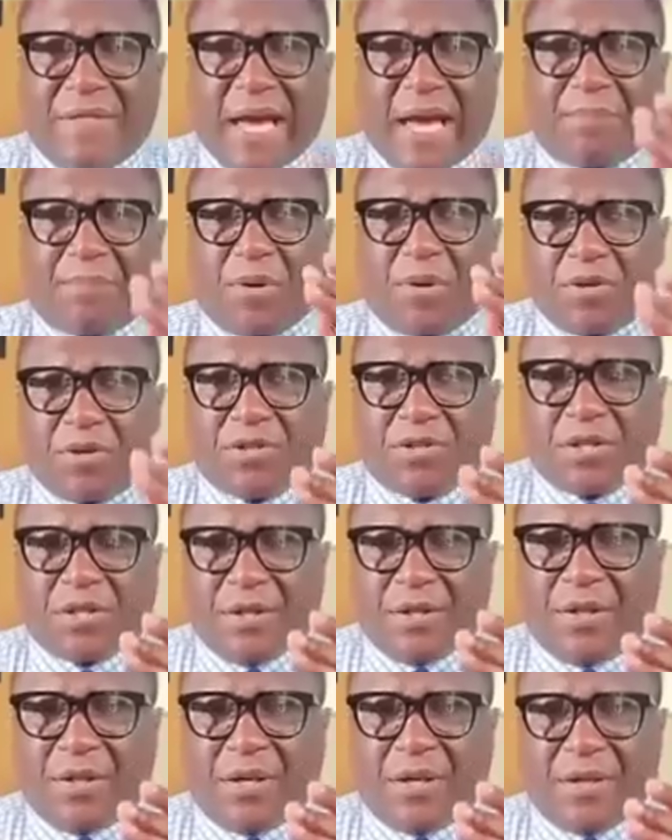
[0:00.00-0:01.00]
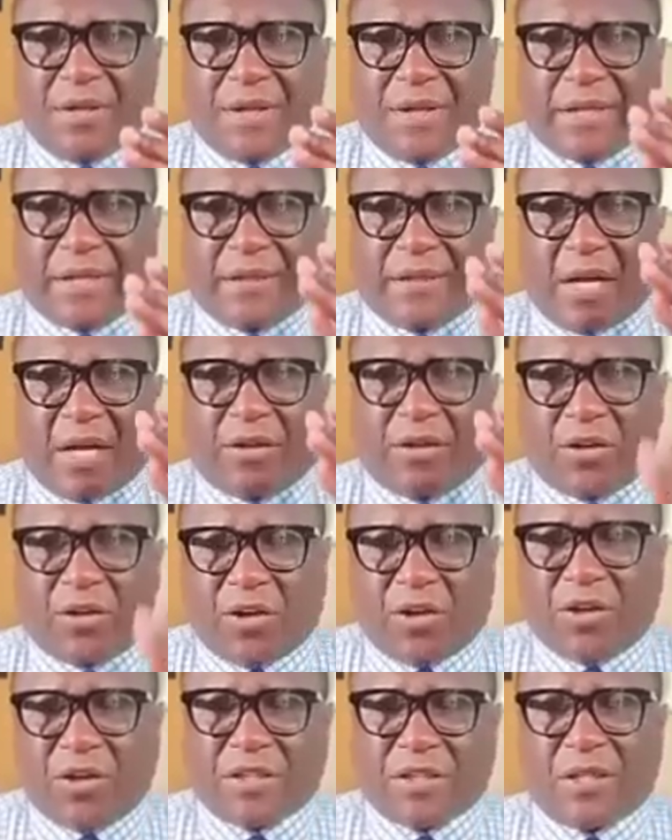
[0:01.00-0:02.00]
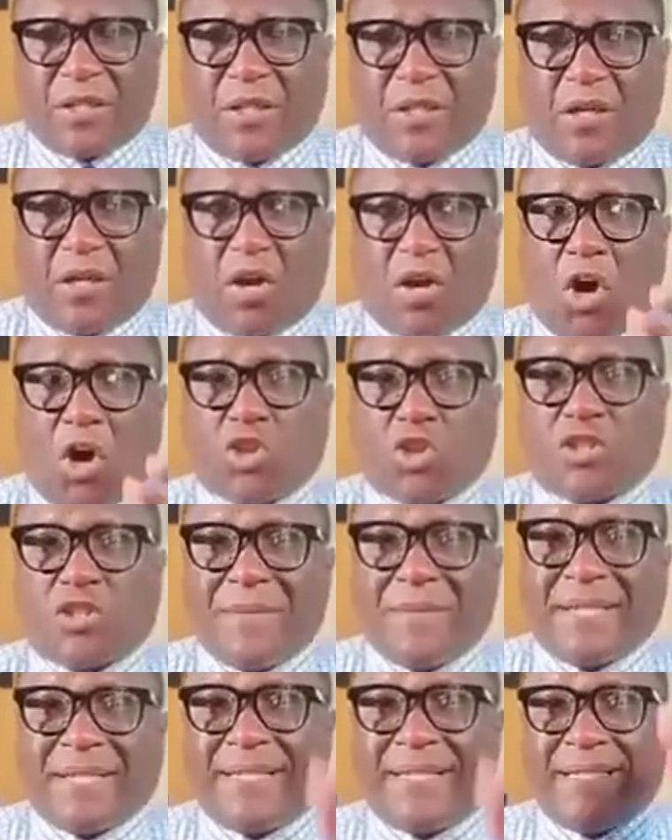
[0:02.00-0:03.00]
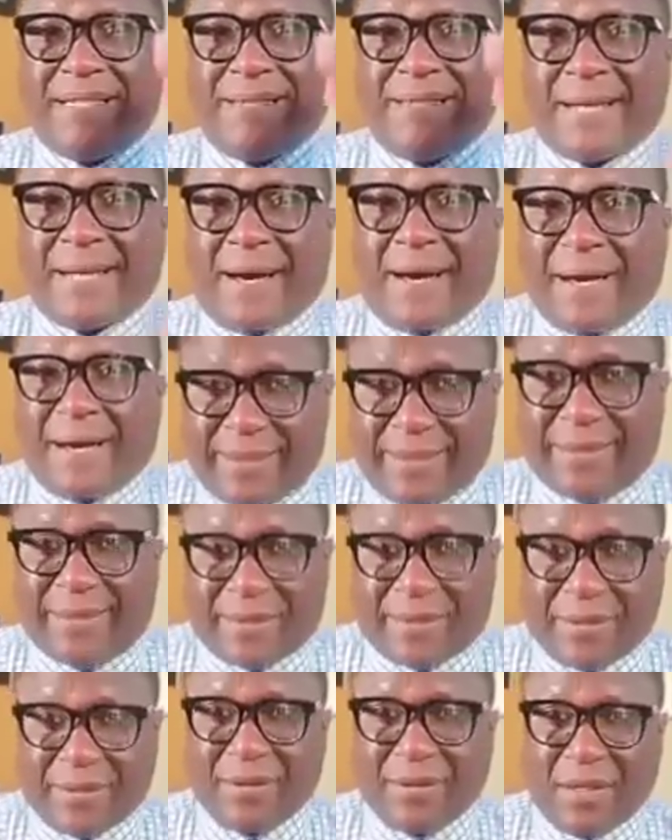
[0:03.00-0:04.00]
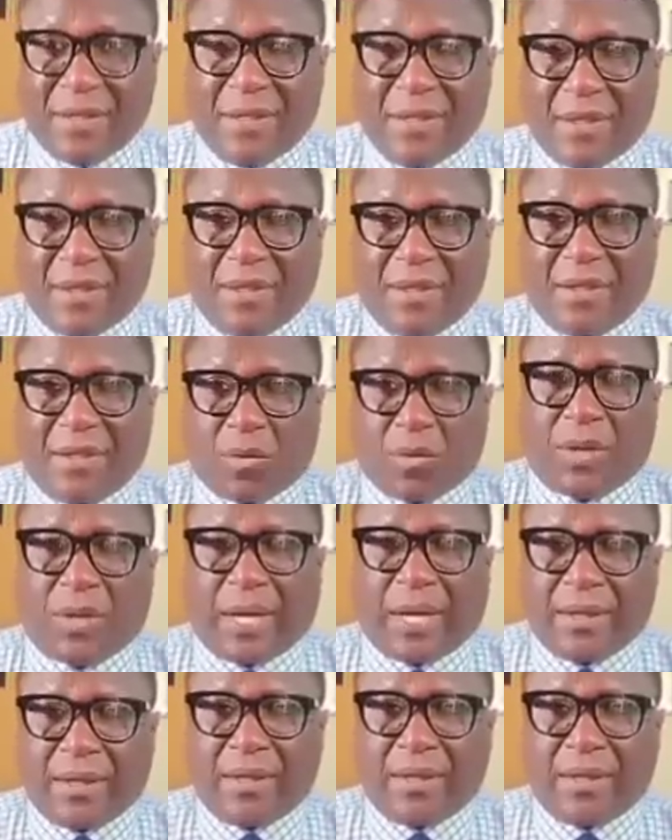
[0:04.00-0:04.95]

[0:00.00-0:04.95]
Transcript: that person that got hurt ultimately died. Okay?